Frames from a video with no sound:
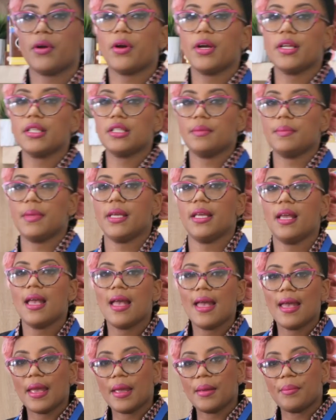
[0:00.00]
going to be
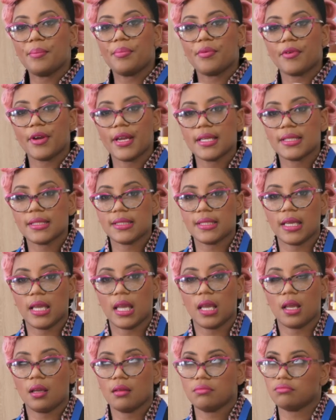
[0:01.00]

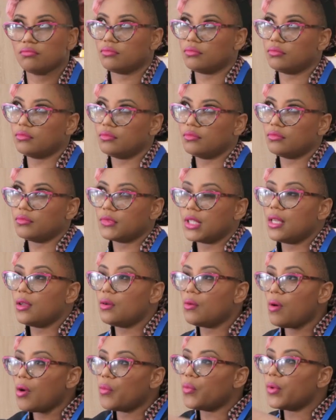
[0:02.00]
embracing,
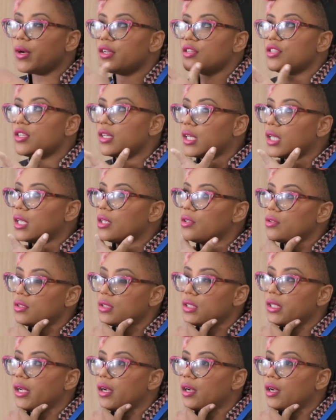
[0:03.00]
what word should I
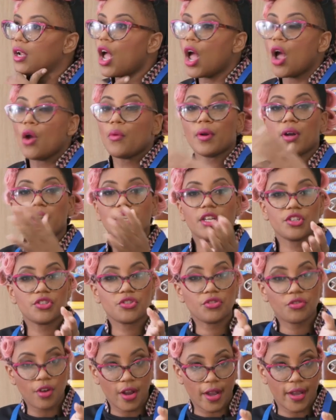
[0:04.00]
use there? We're going to
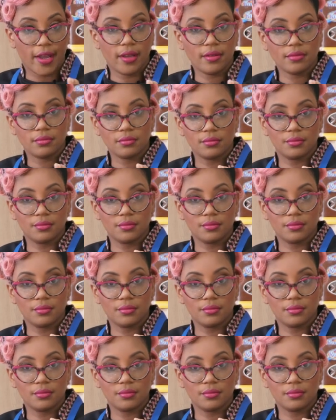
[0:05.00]
try